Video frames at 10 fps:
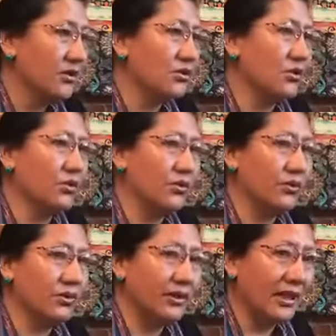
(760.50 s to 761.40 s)
so
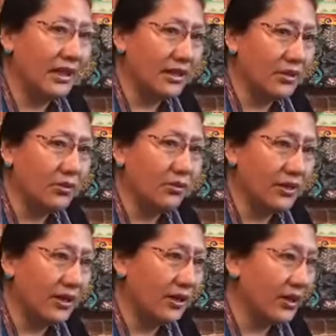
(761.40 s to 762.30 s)
now
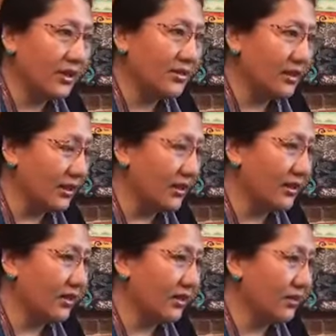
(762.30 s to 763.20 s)
there is
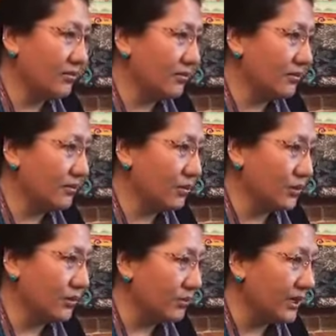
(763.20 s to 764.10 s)
a
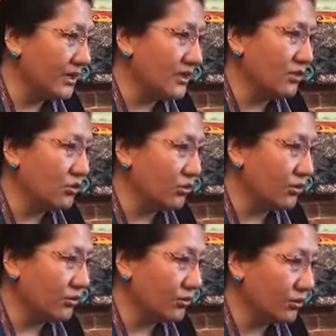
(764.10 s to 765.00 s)
possibility
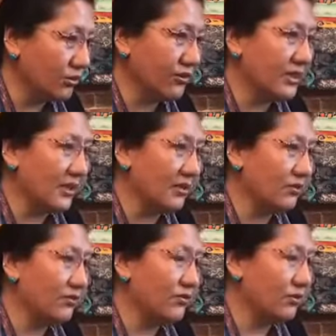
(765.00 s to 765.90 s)
to conceive,
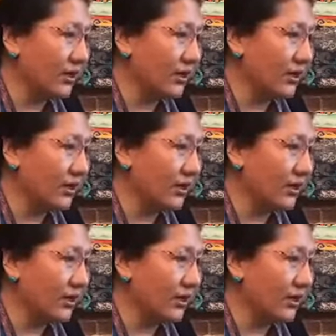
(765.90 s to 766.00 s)
to